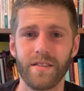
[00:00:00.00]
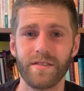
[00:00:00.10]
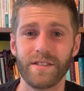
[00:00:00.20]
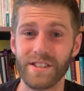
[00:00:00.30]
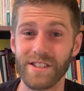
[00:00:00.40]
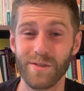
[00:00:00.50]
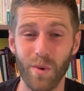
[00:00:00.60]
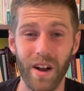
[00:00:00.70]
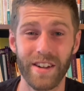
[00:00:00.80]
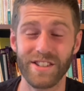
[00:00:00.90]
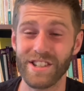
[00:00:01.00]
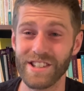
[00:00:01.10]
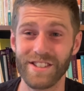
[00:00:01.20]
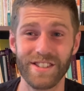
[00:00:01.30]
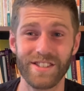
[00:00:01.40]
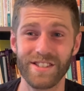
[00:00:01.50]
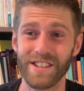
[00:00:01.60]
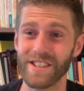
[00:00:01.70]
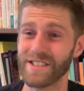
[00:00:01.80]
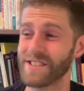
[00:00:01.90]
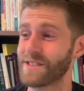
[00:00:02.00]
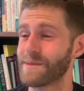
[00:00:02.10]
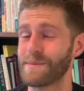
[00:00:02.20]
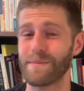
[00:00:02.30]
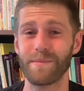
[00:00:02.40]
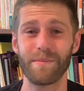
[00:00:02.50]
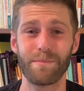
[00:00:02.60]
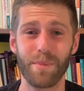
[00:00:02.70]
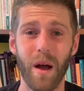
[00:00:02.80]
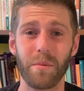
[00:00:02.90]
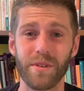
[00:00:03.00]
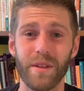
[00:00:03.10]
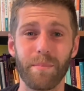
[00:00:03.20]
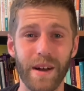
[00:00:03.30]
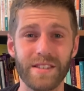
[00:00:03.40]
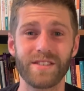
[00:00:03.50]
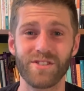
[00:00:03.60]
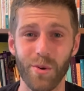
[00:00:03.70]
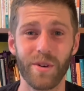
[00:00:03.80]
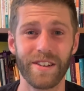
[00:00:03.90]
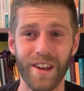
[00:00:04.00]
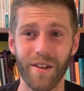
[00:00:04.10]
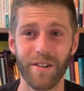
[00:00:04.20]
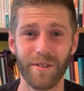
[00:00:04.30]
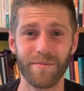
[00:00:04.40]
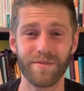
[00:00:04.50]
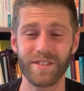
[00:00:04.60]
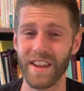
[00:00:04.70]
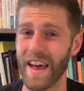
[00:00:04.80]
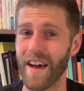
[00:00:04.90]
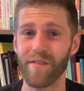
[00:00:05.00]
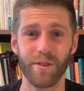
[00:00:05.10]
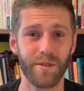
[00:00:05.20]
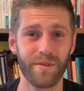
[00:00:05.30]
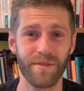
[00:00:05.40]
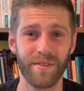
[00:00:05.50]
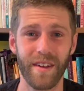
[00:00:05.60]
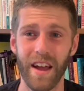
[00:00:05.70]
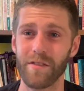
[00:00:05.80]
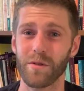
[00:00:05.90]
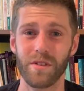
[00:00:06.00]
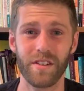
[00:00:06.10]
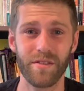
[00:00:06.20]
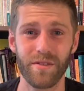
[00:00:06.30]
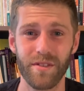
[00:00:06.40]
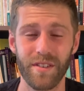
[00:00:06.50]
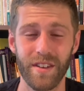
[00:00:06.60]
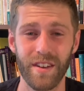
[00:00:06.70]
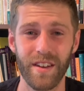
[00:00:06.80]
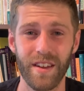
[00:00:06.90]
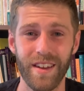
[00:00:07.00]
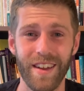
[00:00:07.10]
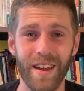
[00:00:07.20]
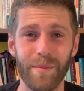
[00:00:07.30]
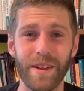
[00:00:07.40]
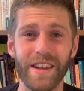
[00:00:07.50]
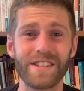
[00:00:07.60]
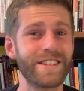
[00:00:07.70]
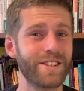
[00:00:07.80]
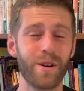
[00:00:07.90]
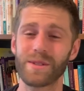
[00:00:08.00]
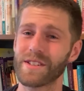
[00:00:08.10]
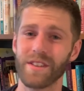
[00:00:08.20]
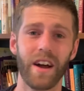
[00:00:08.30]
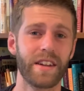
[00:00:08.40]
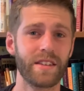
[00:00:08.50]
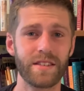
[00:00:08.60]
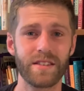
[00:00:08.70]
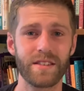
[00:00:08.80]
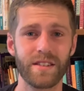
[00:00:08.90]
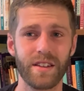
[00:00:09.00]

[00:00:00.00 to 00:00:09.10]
This is why Jesus is probably the best storyteller to ever live. Because he knows his audience.